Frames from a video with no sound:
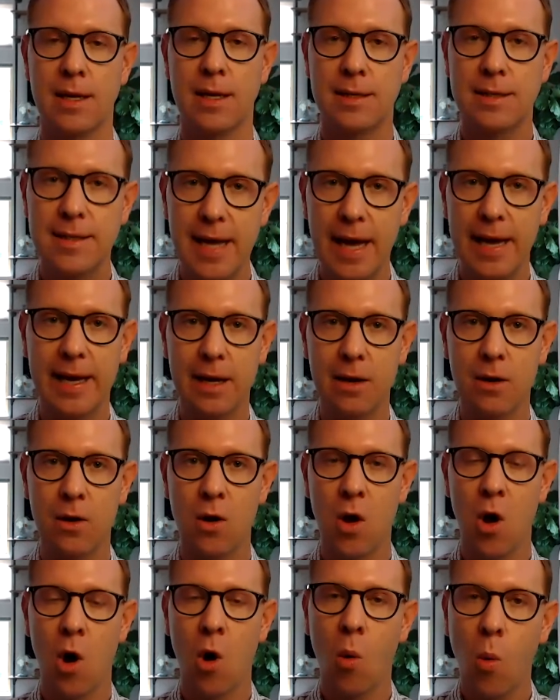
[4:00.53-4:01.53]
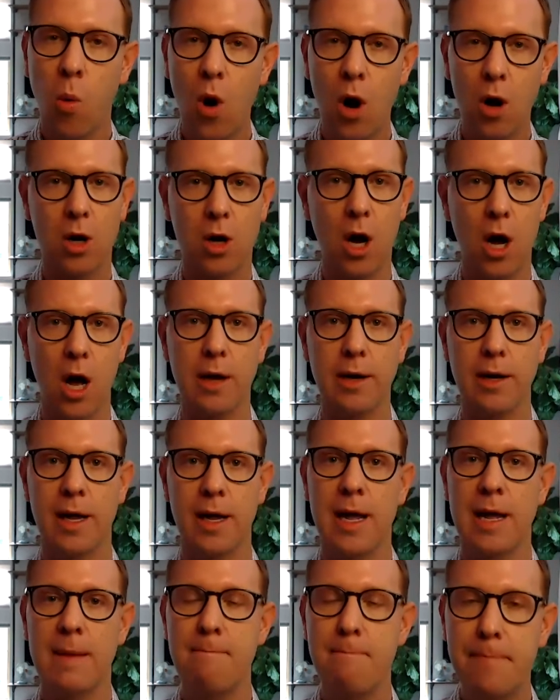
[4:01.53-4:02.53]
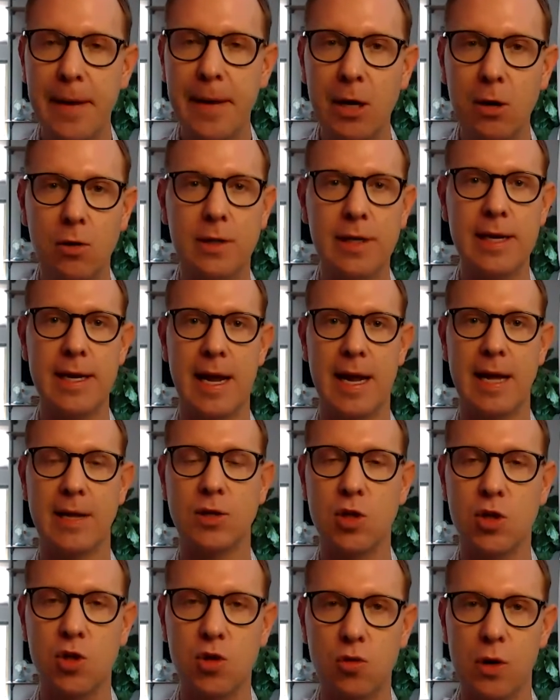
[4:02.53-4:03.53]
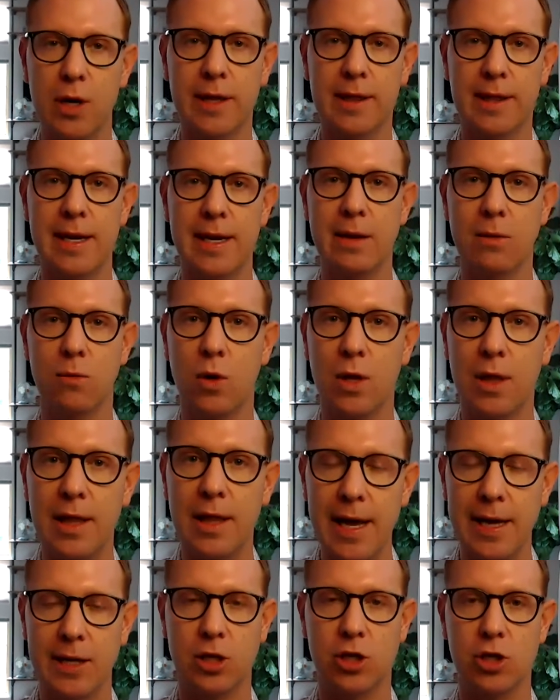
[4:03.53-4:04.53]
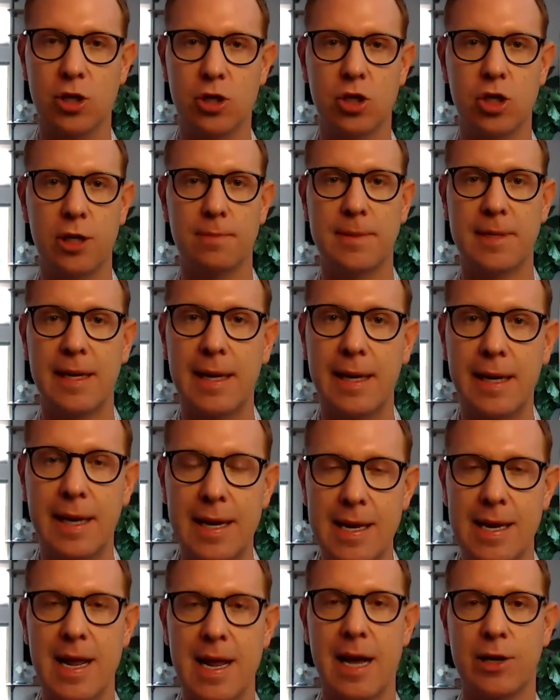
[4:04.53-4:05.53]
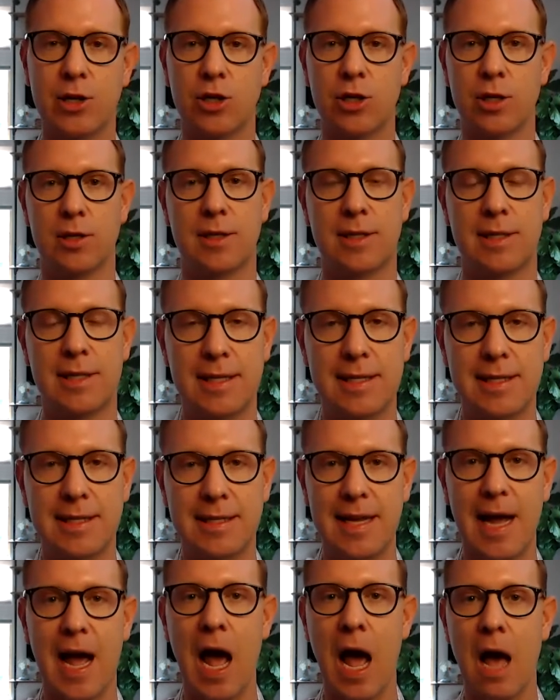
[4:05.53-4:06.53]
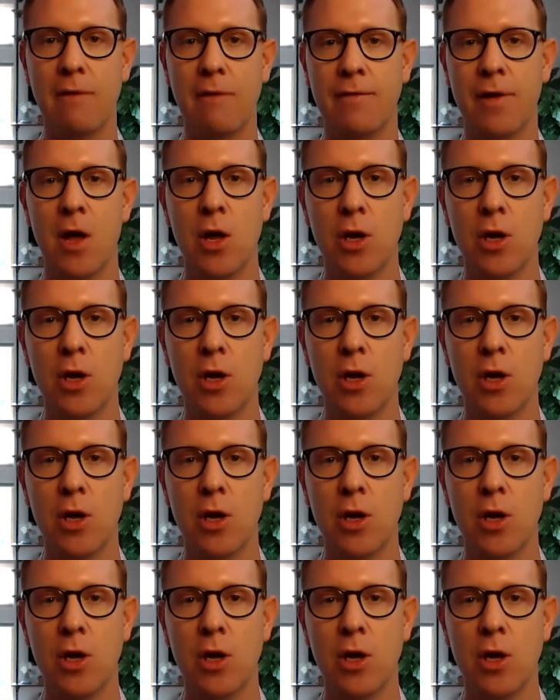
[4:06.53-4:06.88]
Second, work on building and strengthening relationships and connections to staff,